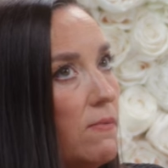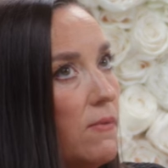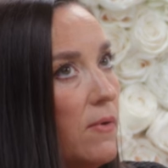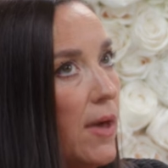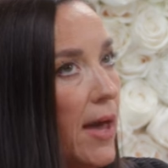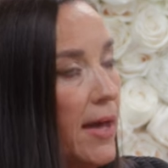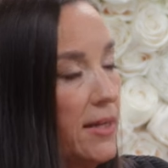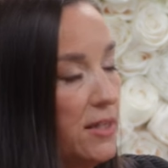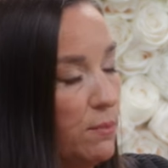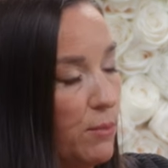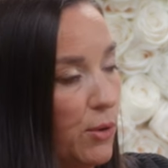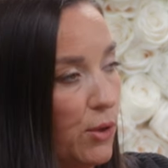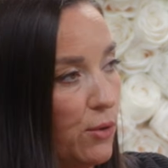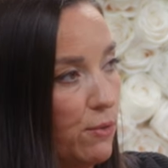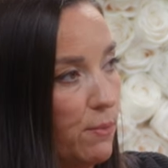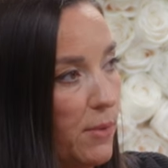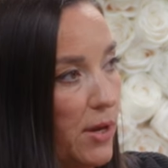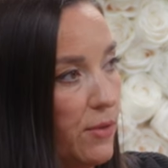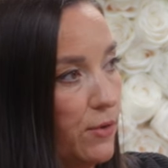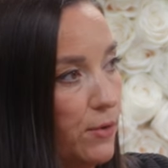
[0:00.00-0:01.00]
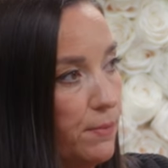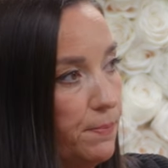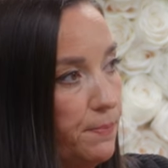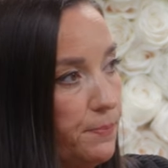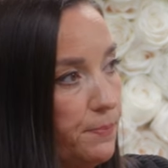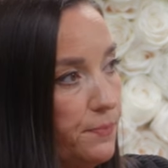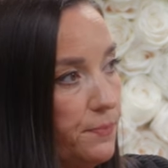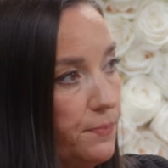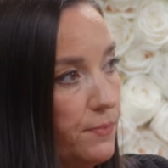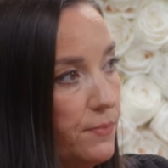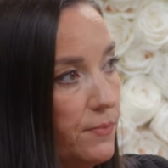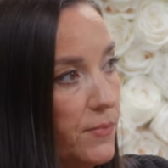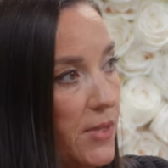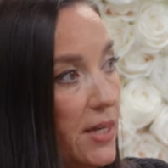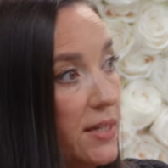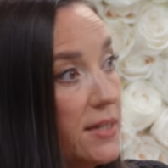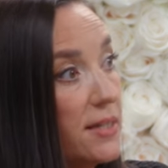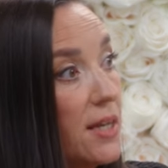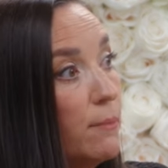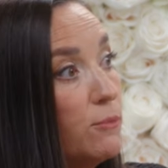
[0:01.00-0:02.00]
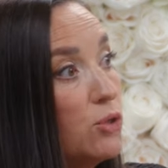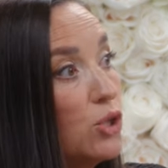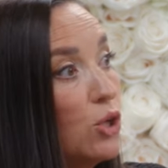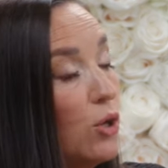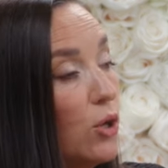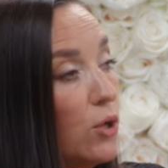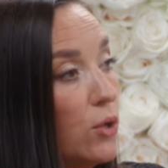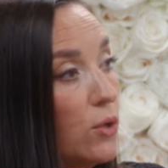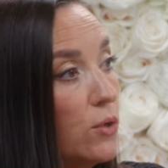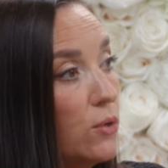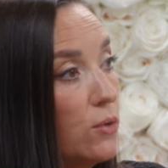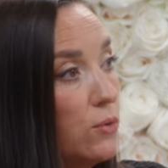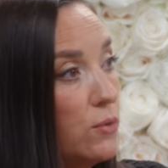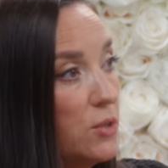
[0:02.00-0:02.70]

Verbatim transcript: has a birth mother that has come to her